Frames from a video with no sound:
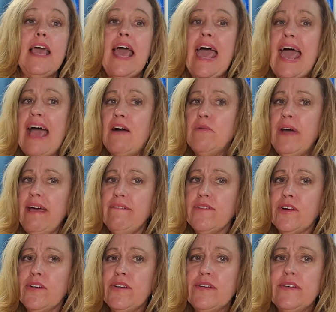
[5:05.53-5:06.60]

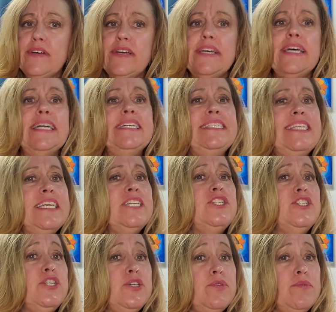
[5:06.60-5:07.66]
However, did
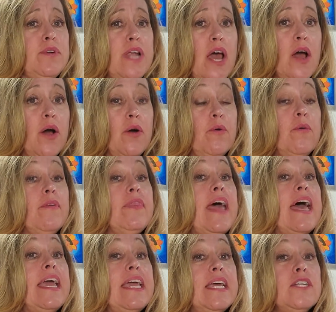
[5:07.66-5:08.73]
you know
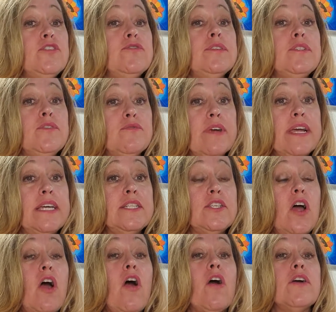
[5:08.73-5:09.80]
that interest rates
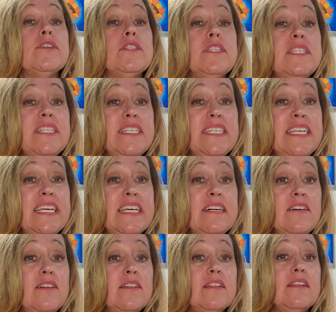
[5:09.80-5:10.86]
are
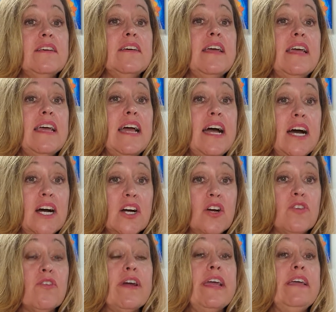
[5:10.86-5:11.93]
still a
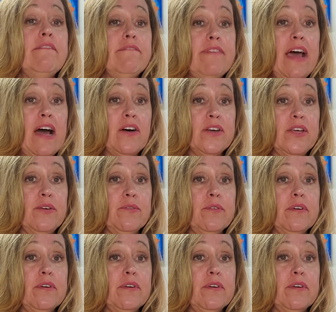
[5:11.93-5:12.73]
great value?